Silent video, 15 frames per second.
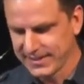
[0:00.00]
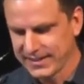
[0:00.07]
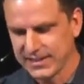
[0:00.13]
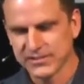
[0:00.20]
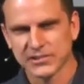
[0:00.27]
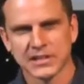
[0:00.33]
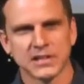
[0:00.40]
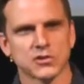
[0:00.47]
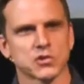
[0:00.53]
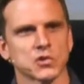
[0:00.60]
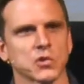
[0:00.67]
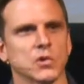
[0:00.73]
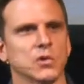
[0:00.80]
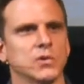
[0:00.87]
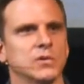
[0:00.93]
He's in
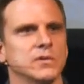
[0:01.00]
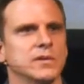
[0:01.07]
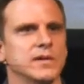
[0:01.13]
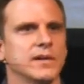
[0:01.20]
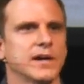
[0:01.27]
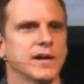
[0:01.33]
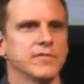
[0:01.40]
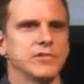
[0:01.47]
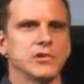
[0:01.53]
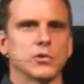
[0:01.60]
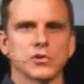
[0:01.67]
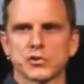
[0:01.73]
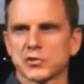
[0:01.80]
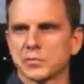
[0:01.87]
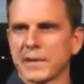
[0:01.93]
control of
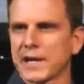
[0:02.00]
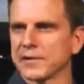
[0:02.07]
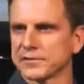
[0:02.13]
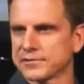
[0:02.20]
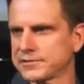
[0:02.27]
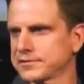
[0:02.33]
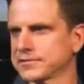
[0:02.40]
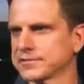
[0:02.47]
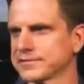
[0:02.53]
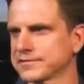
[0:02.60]
your spouse.